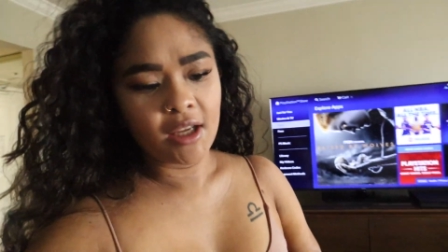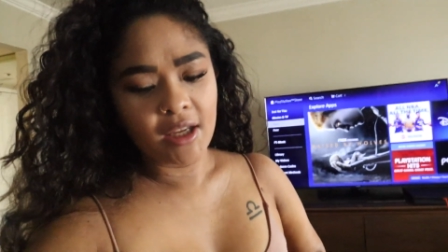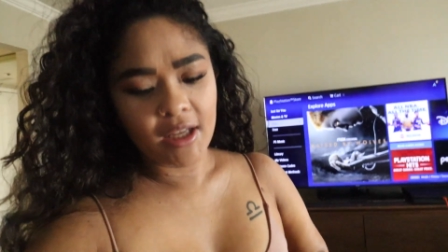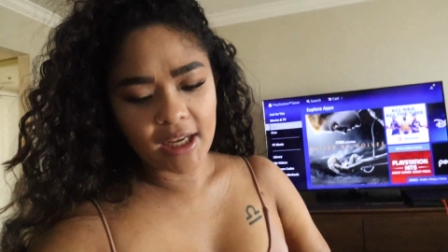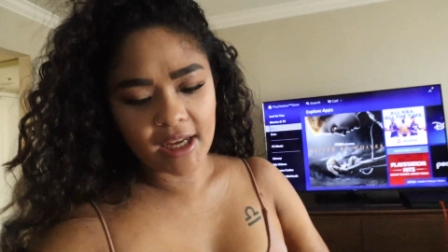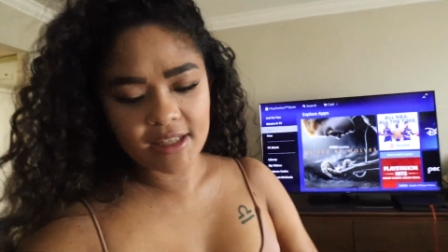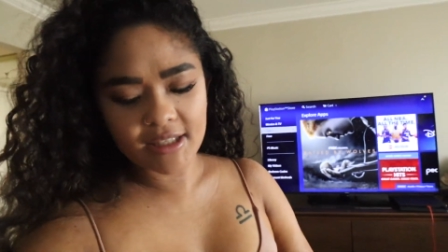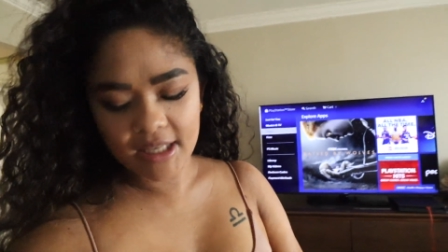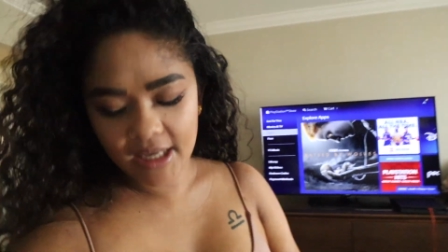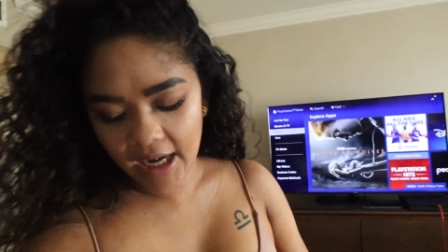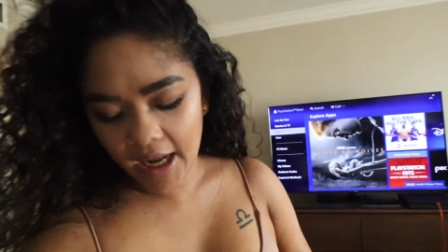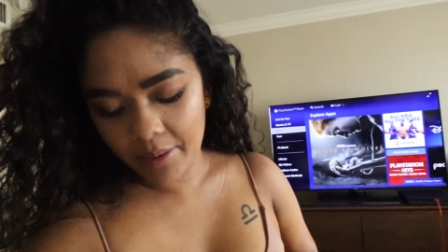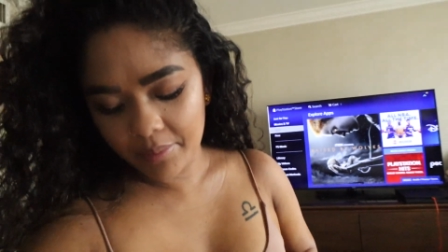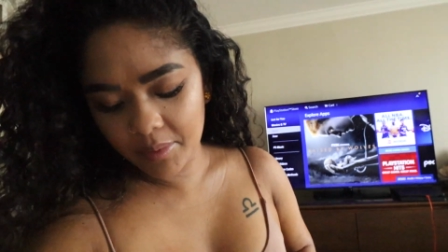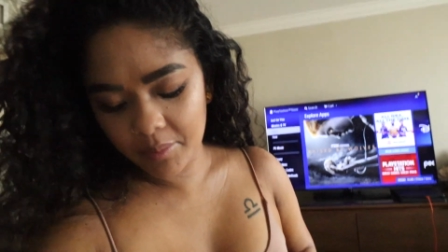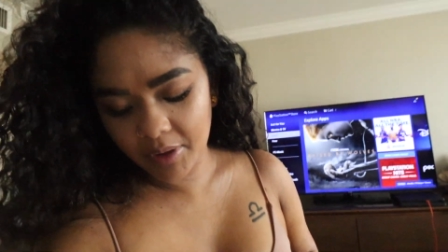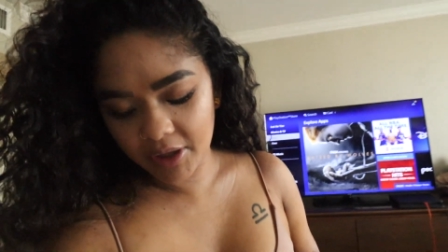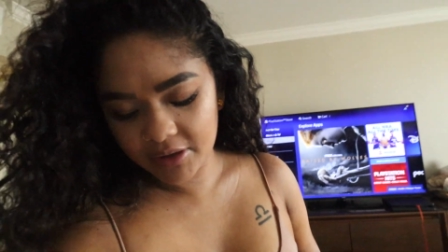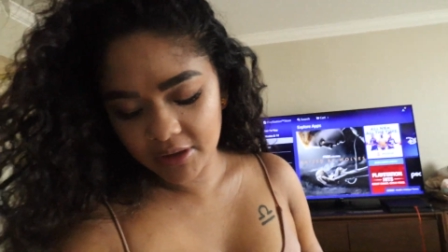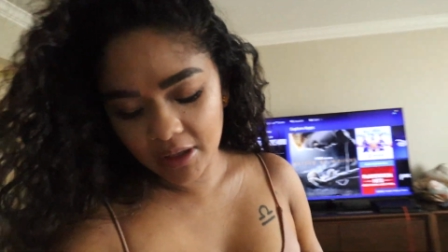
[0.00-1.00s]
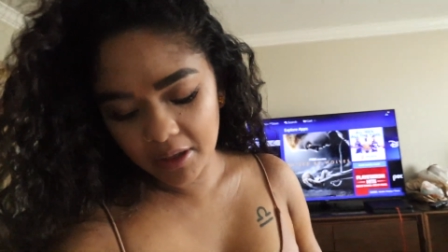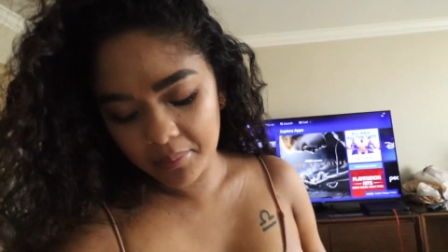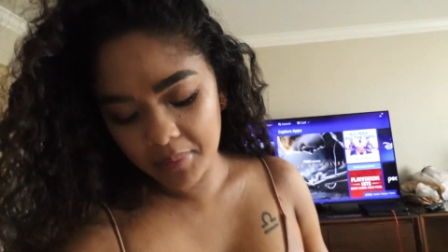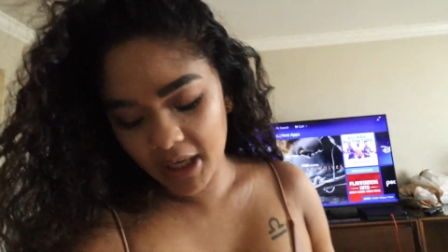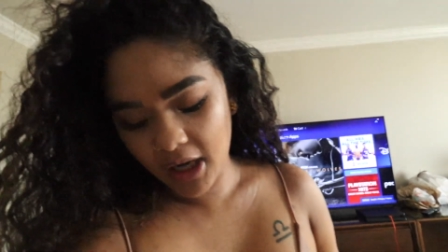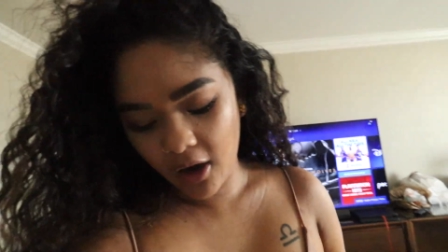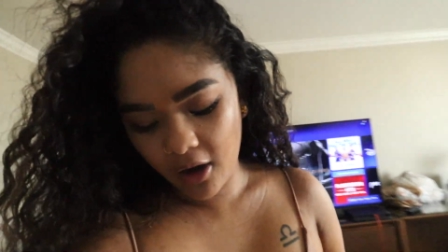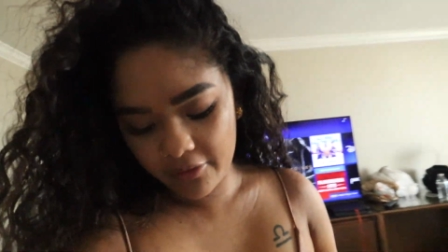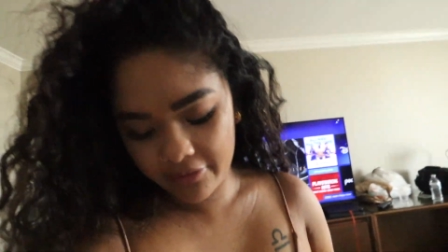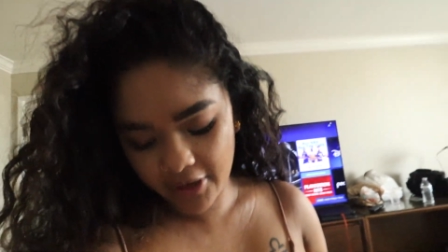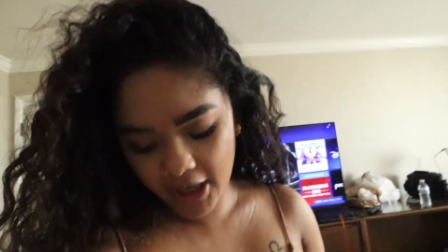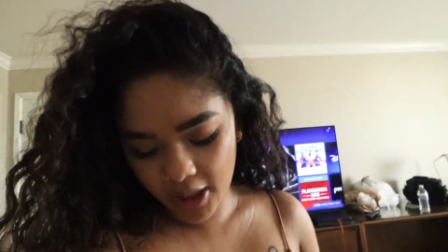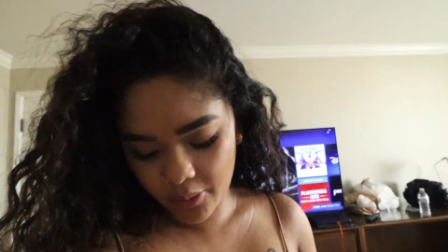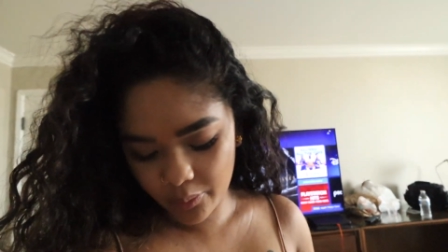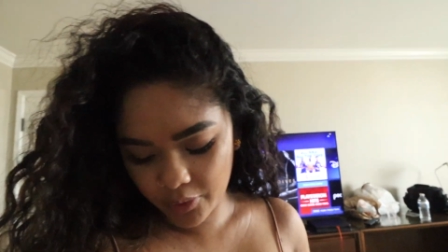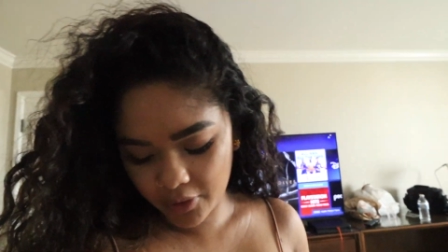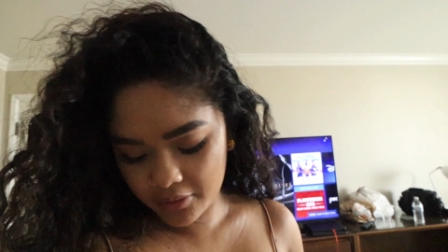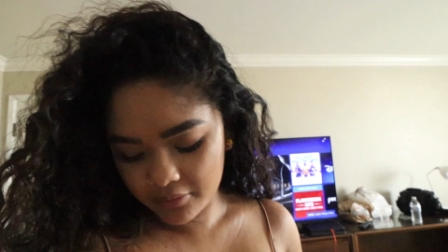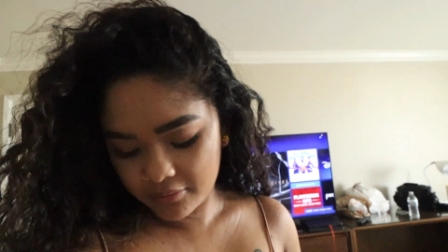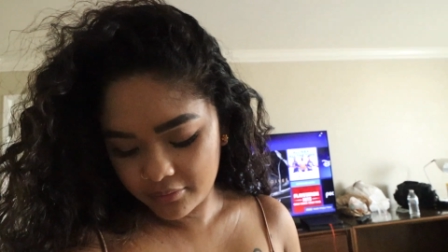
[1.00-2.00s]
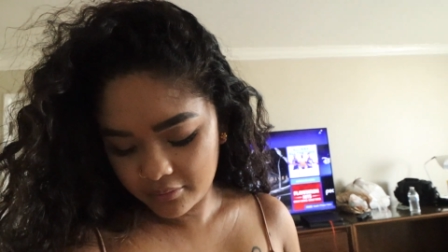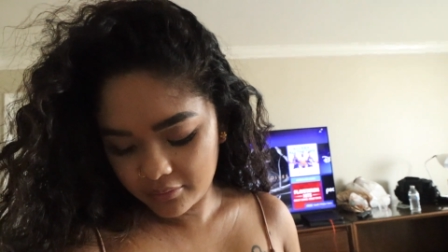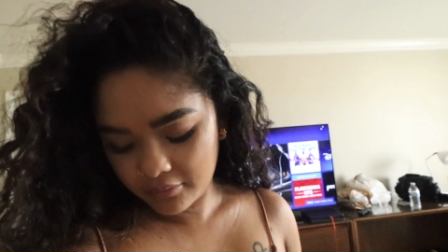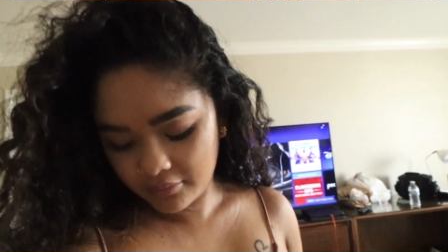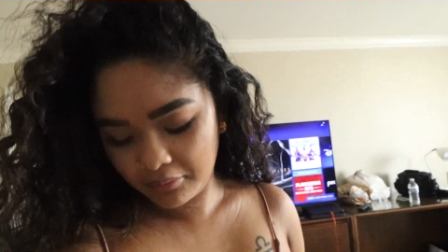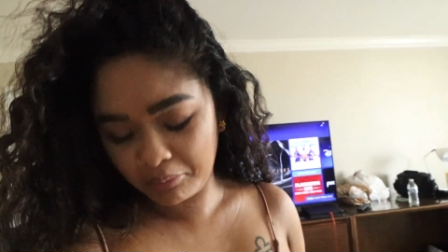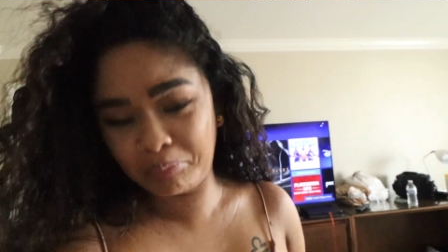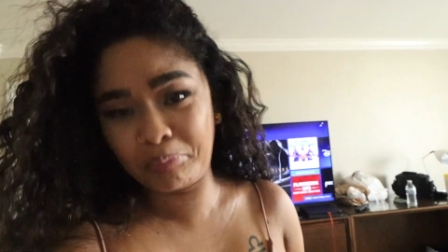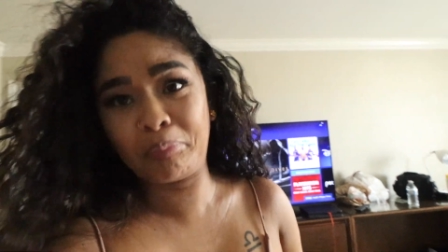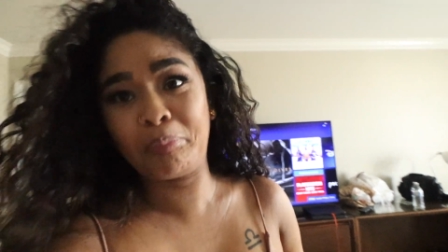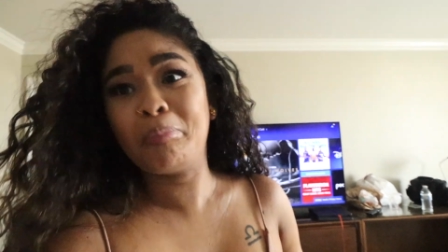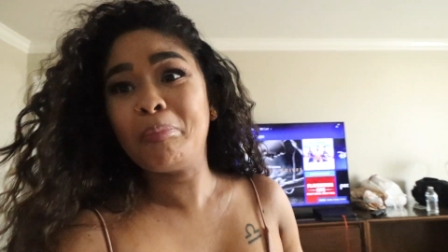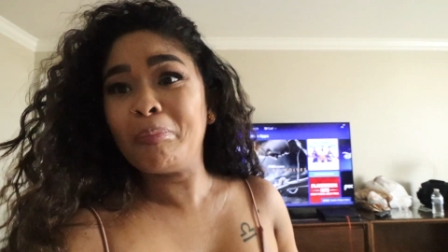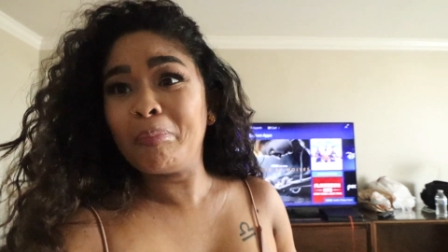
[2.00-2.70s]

Ken said happy birthday to me off camera. I